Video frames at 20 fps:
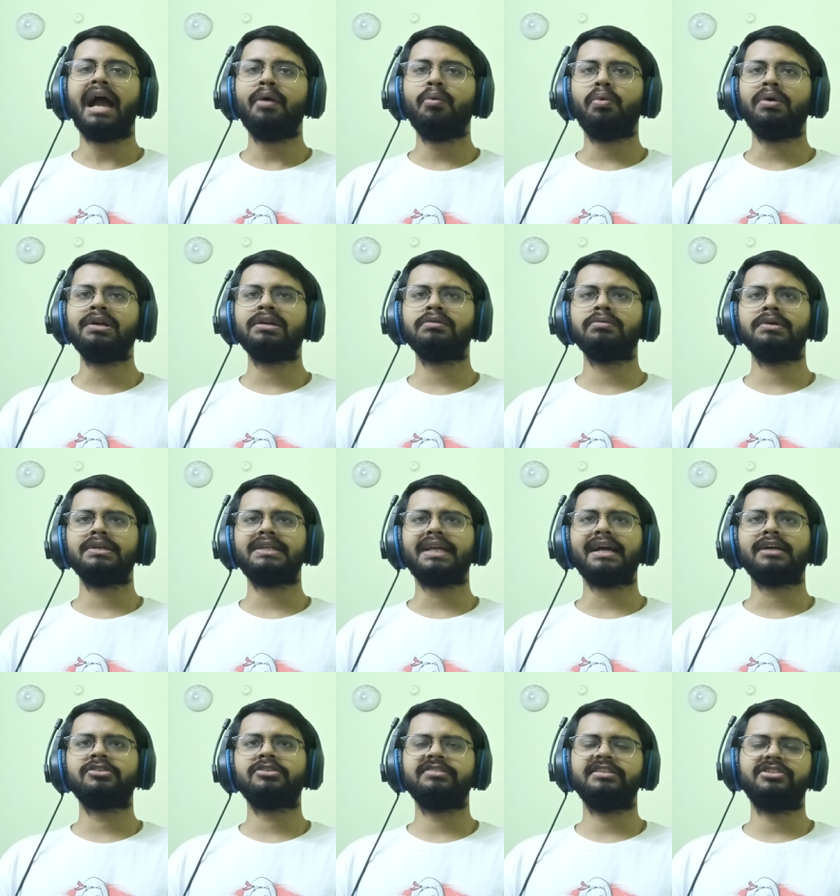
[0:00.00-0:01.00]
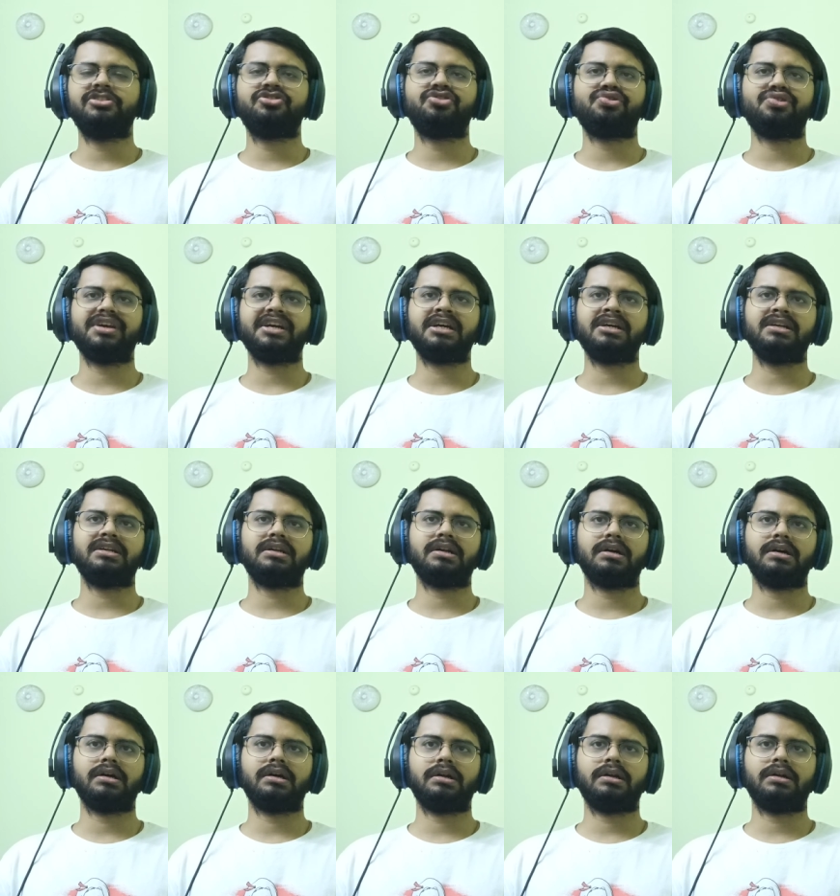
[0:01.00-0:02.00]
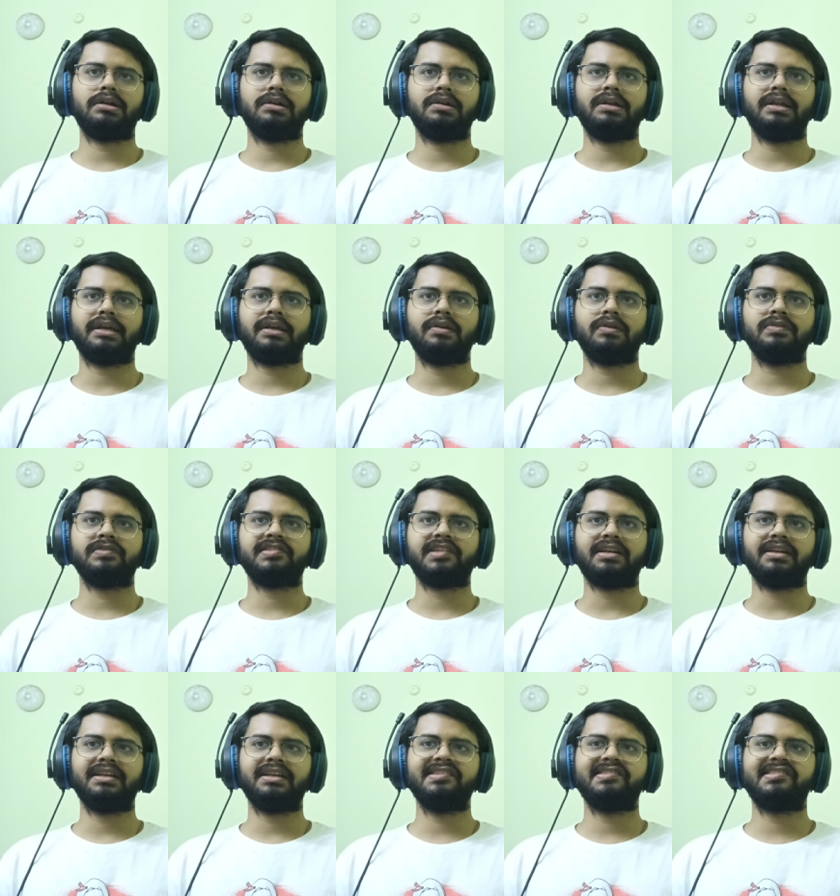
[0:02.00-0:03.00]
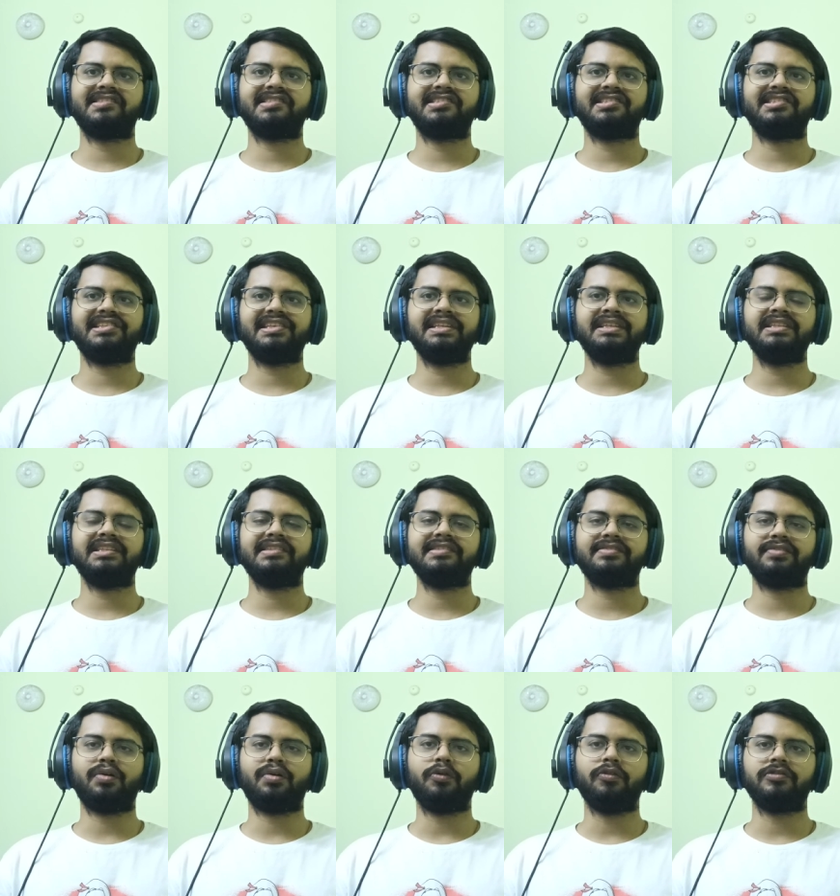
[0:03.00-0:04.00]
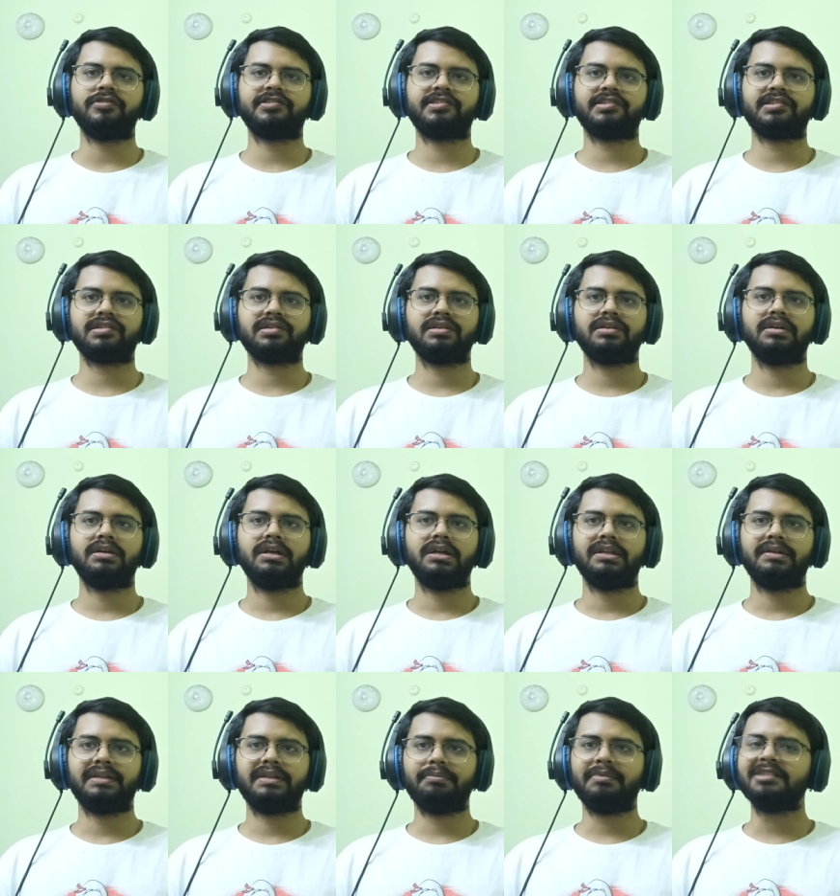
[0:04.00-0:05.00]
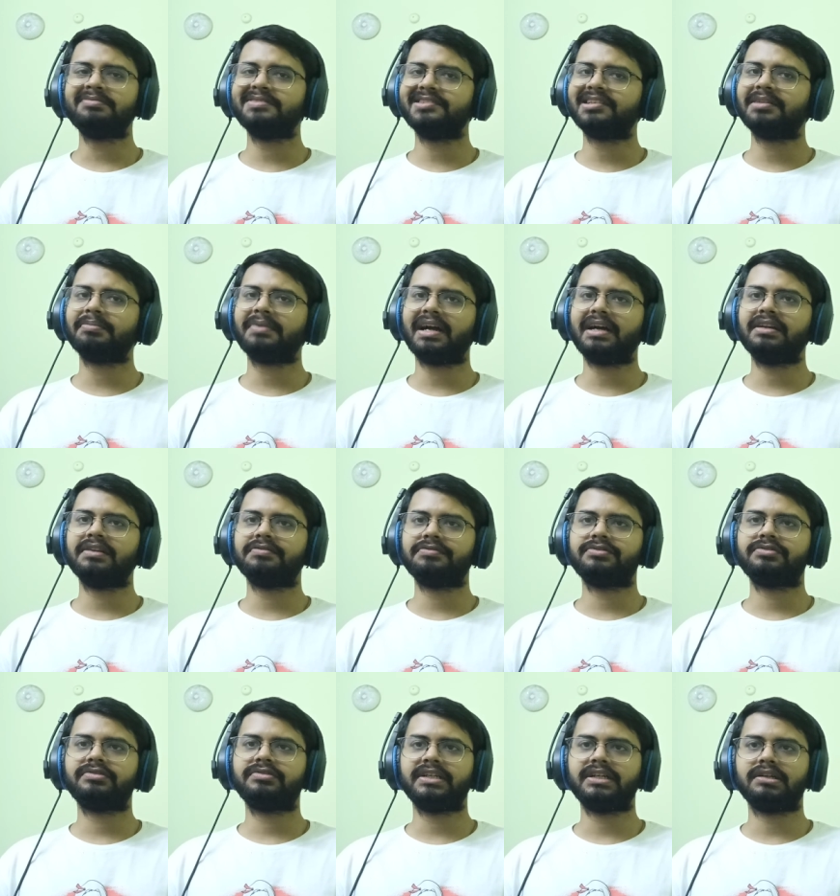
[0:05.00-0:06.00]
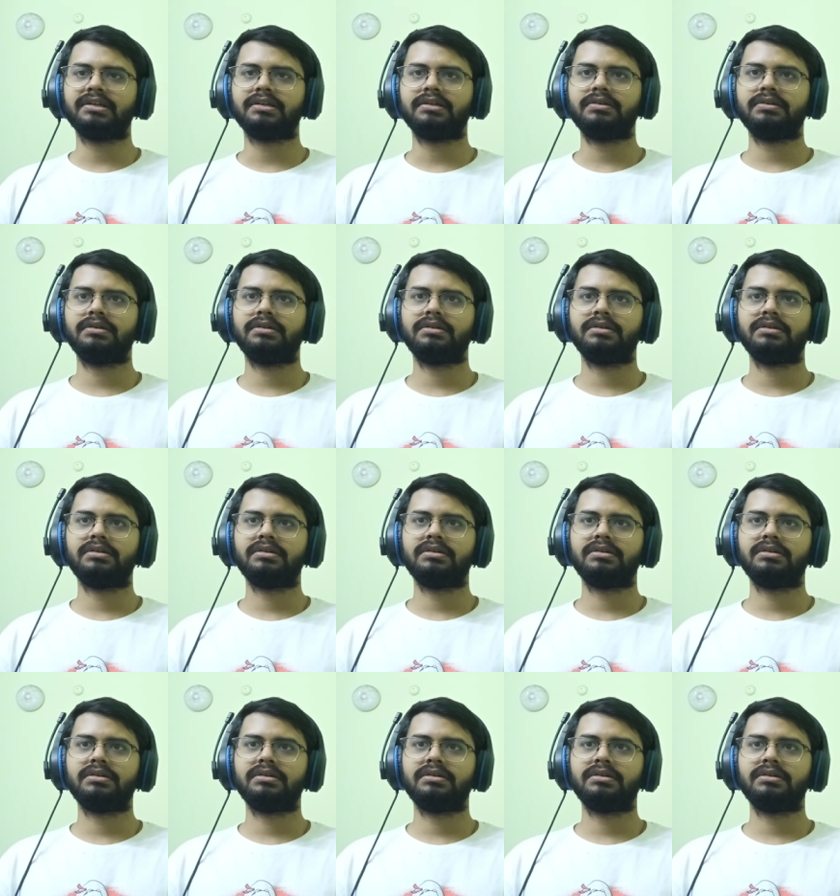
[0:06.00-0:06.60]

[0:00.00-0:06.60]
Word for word: I wonder what actually triggered her, like, you know, suddenly seeing these ghosts. There must be some kind of trigger.